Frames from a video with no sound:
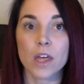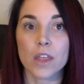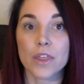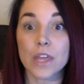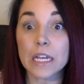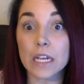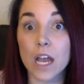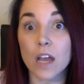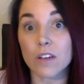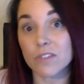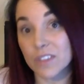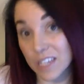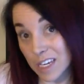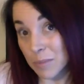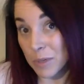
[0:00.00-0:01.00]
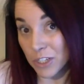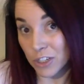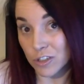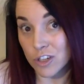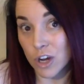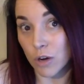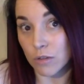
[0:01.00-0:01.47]
think of keeping
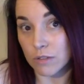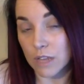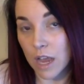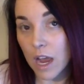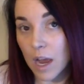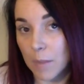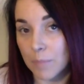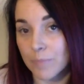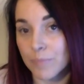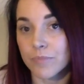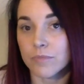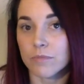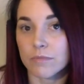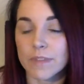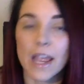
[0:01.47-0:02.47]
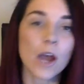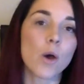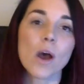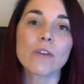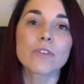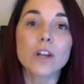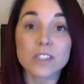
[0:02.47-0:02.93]
your toes up.
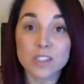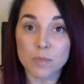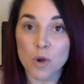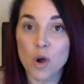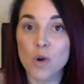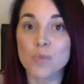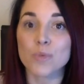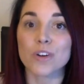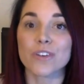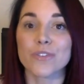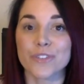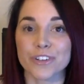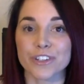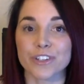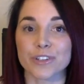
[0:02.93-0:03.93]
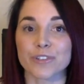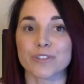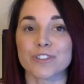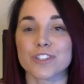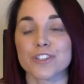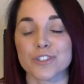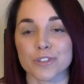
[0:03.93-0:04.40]
Now, I've got some homework for you
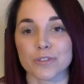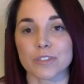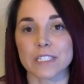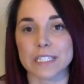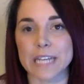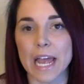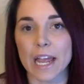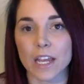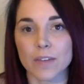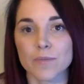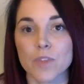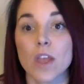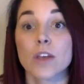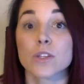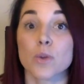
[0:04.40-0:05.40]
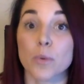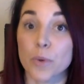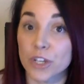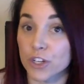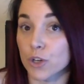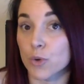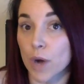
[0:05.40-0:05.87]
to do today. So I
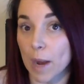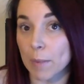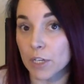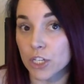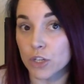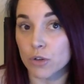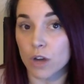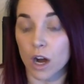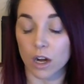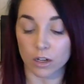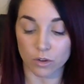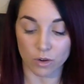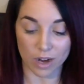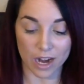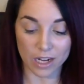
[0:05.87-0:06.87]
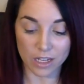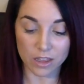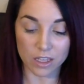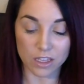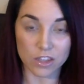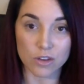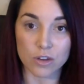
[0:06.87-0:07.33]
want you to grab a cue card or
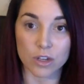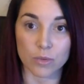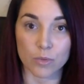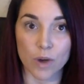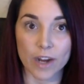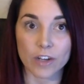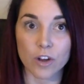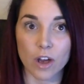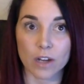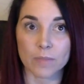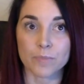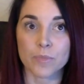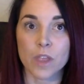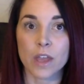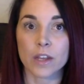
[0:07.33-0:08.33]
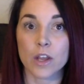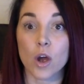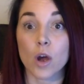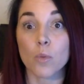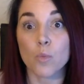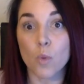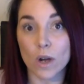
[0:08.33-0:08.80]
anything you can write on.
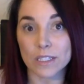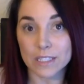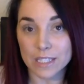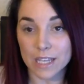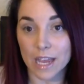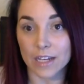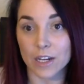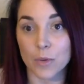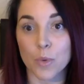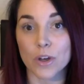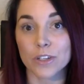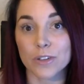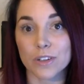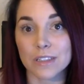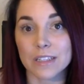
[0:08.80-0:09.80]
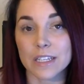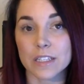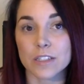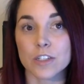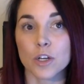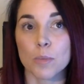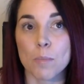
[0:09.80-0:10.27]
Now, on one side, I want you to
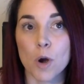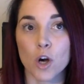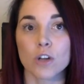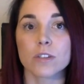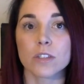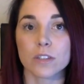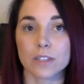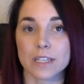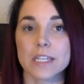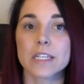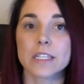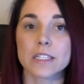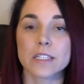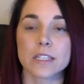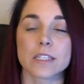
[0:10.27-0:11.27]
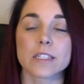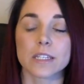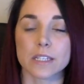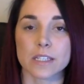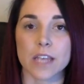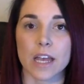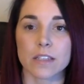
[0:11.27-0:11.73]
list your personal keys to
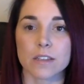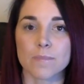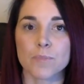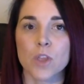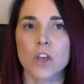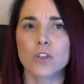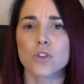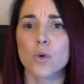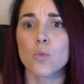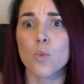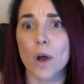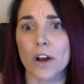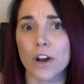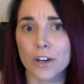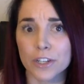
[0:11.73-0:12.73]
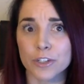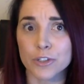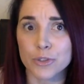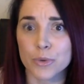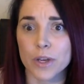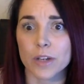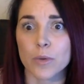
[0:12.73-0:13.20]
success. So what are you
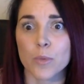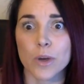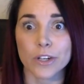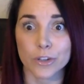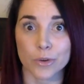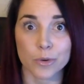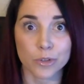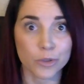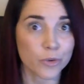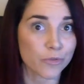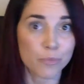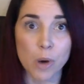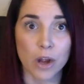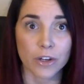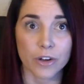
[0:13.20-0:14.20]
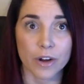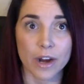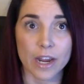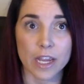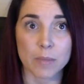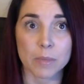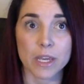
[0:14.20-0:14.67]
doing when you've brought your
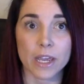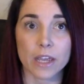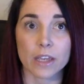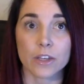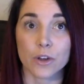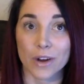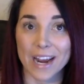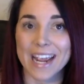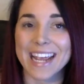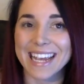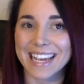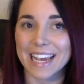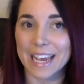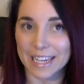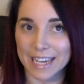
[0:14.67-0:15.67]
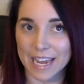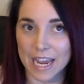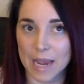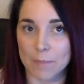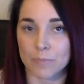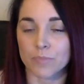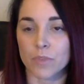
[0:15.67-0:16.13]
A
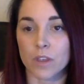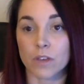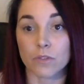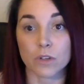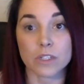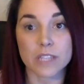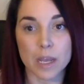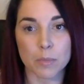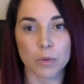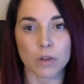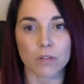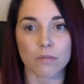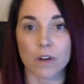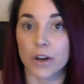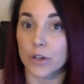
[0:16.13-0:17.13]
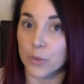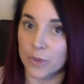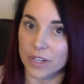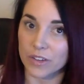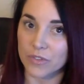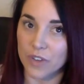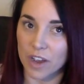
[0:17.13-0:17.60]
game? For example, are you
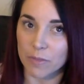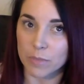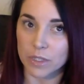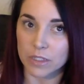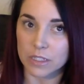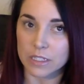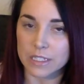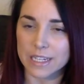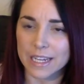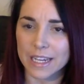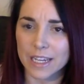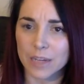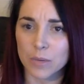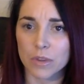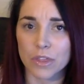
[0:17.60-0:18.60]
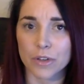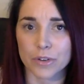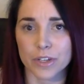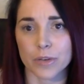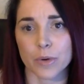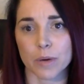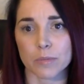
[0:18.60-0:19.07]
eating 5 meals a day with
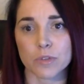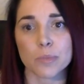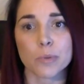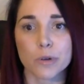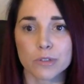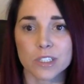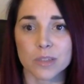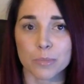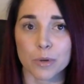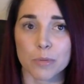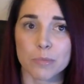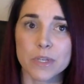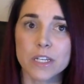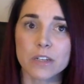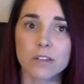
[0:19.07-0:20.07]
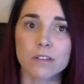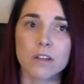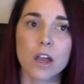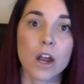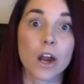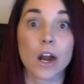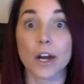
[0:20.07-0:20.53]
30 grams of protein per meal?
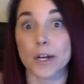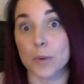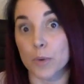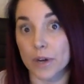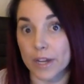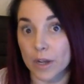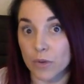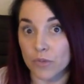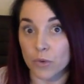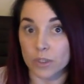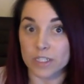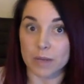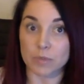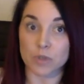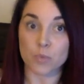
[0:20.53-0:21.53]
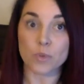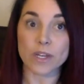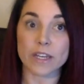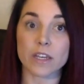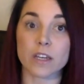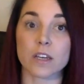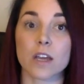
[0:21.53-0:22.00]
Are you working out 4 times a
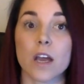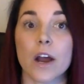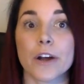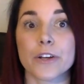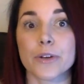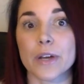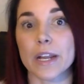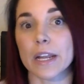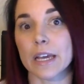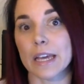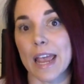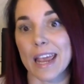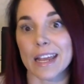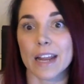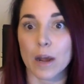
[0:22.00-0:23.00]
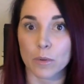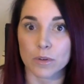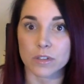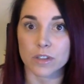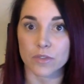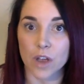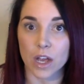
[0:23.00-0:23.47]
week? Are you getting 8
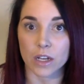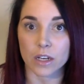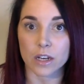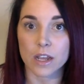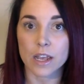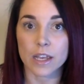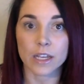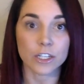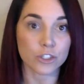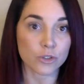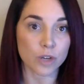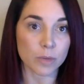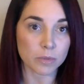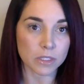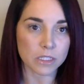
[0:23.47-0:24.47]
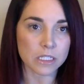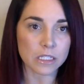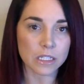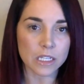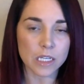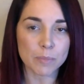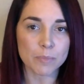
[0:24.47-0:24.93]
hours of uninterrupted
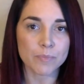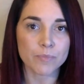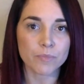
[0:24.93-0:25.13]
sleep?